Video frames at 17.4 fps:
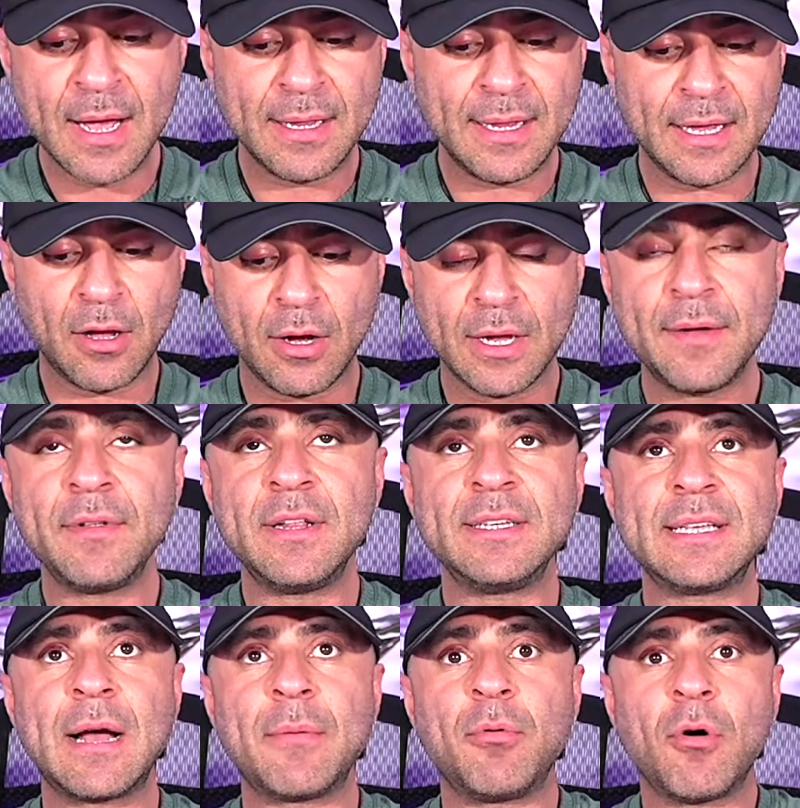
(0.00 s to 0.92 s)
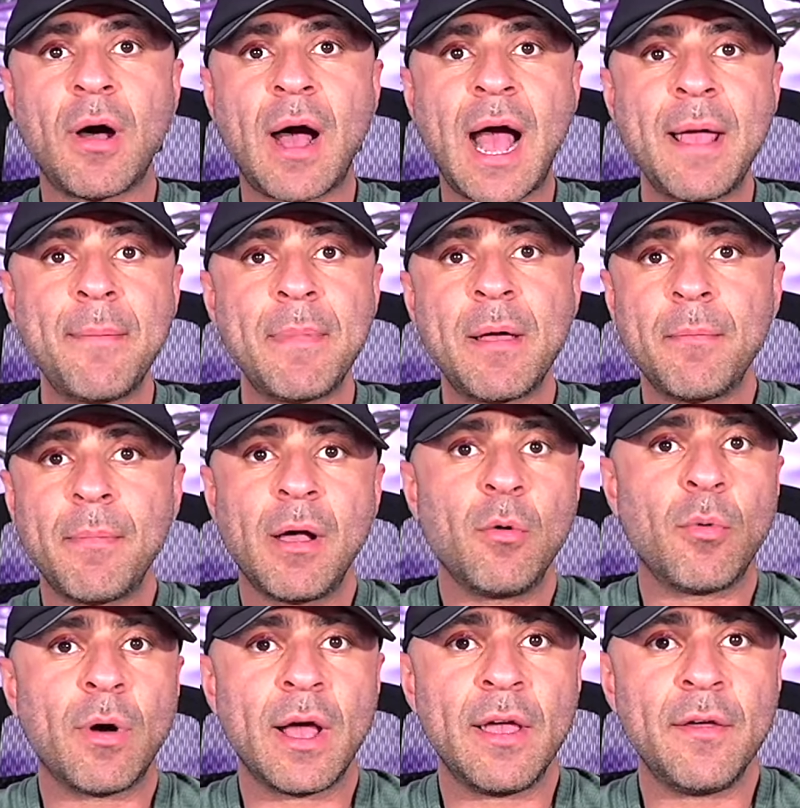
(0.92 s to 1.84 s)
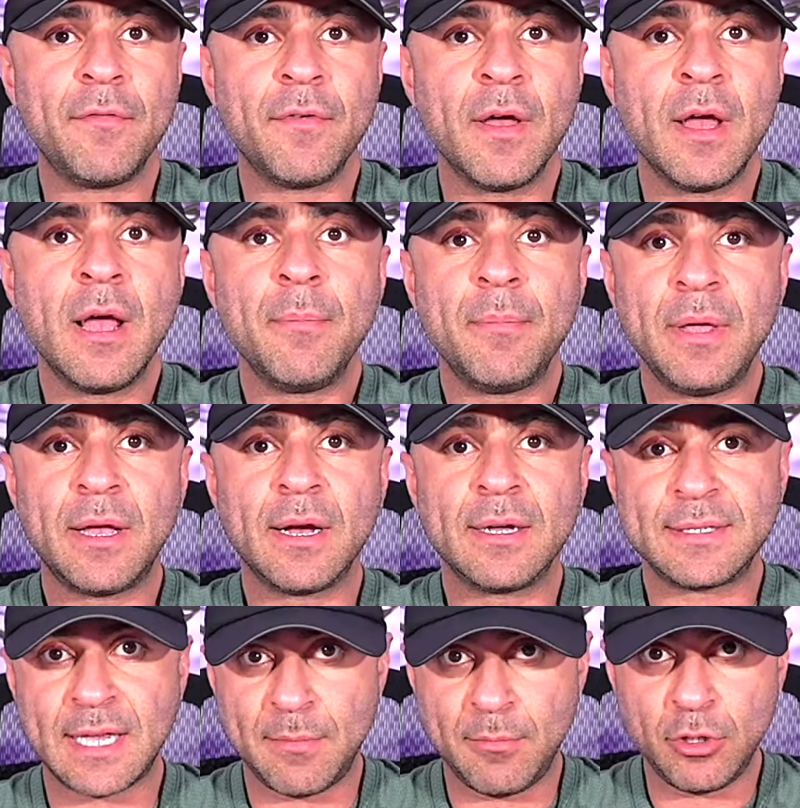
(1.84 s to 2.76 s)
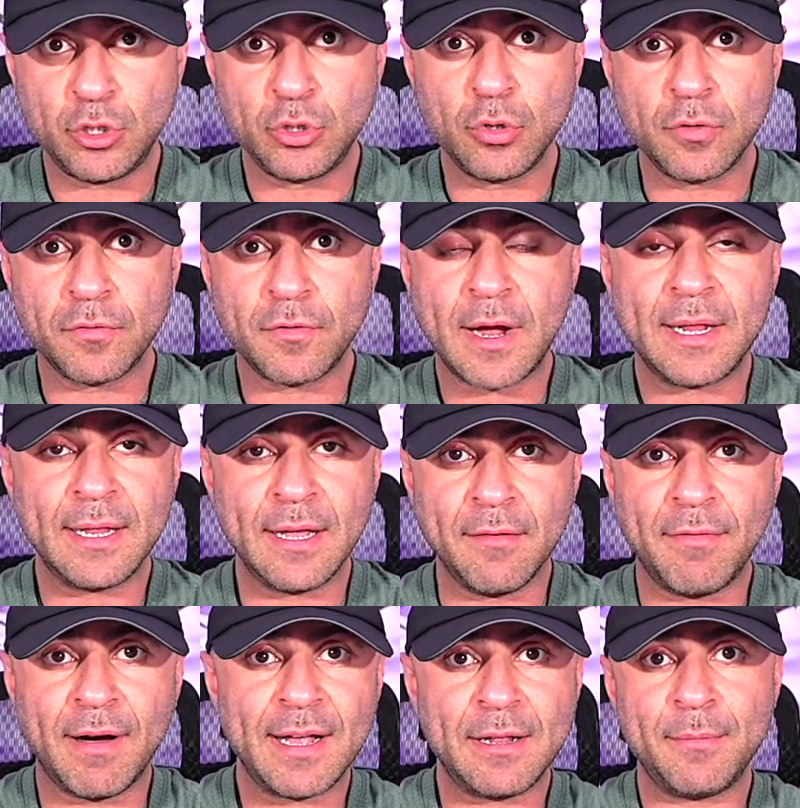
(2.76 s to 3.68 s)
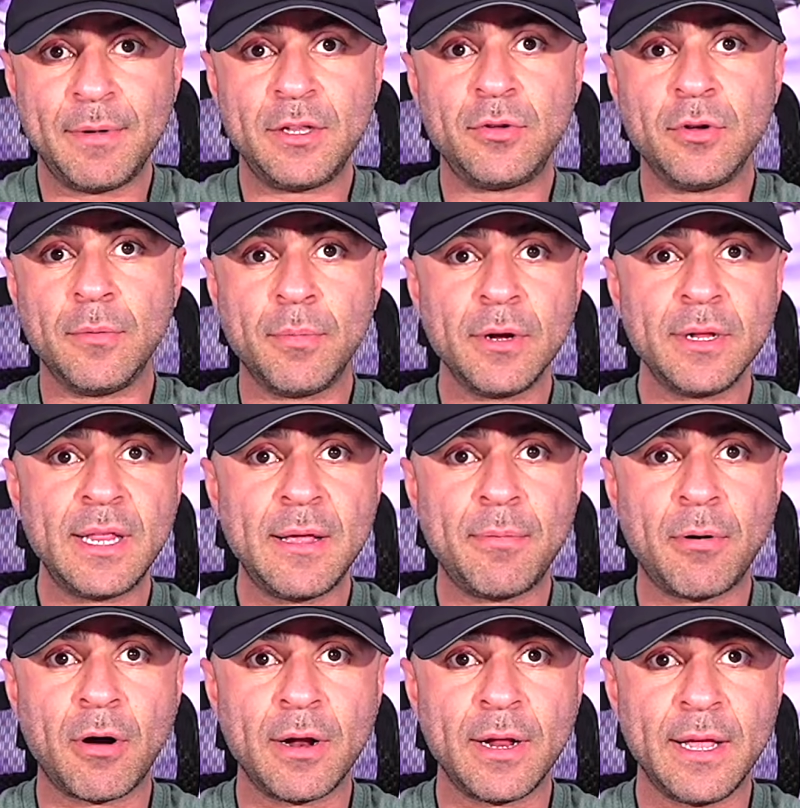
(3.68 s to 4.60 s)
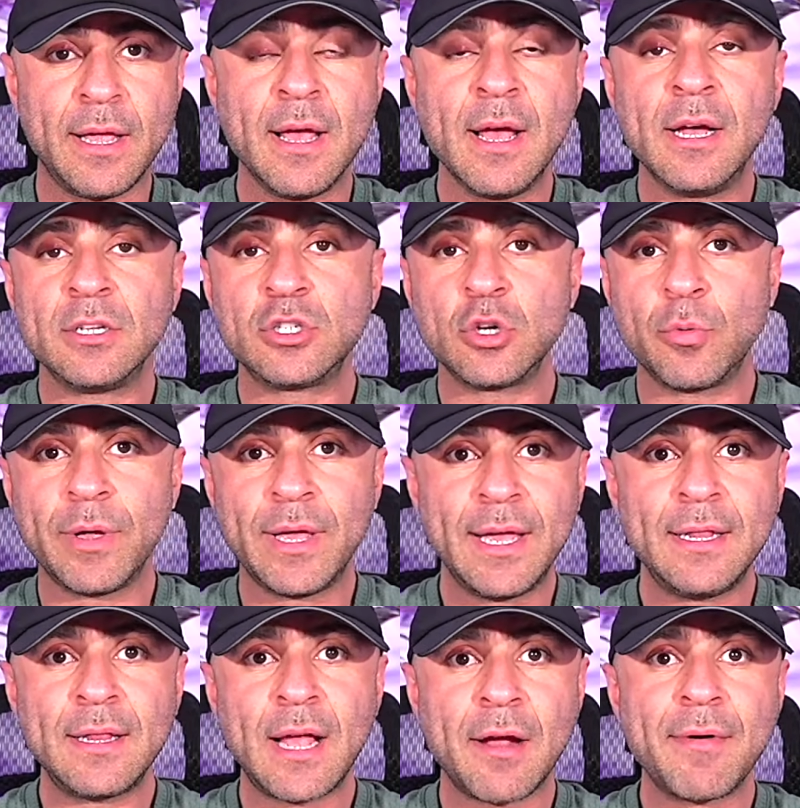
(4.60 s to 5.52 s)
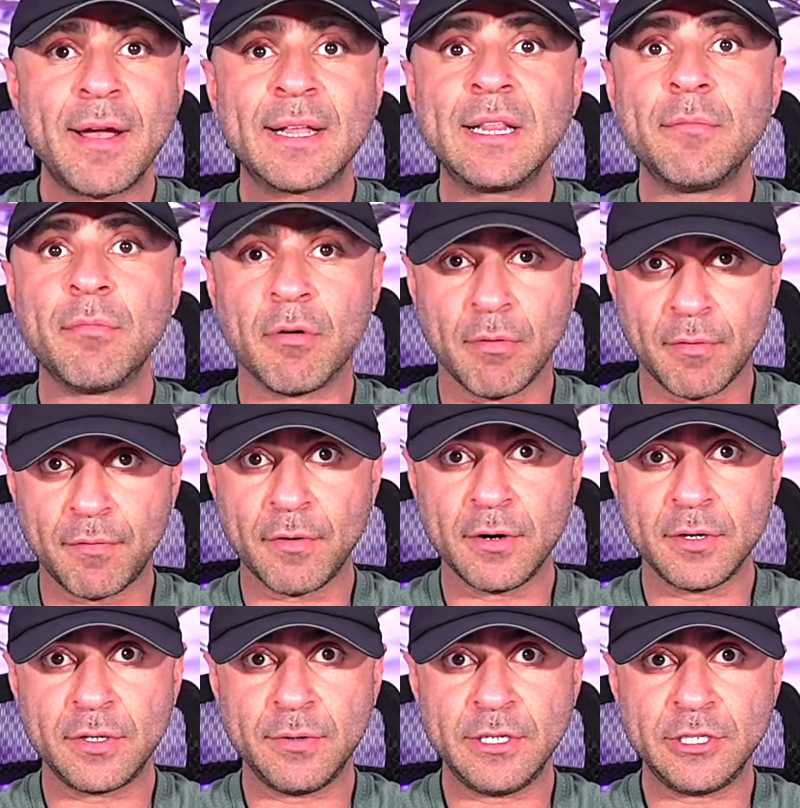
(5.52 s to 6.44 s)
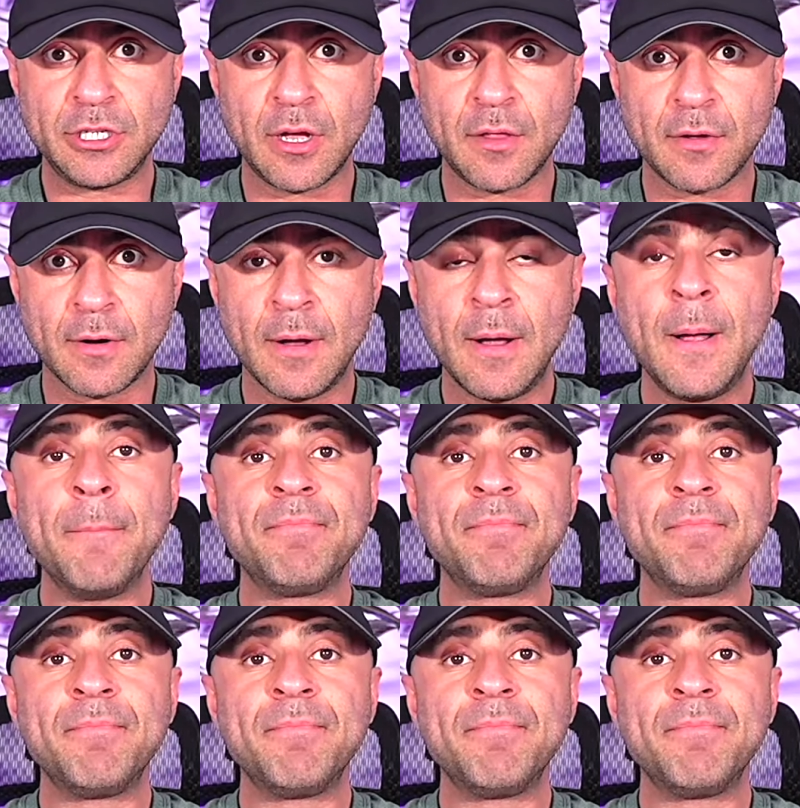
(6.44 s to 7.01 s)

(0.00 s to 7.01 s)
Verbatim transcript: Like, I'll give you an example. I met my wife because a mutual friend invited me to a birthday party, so we indirectly were referred to each other.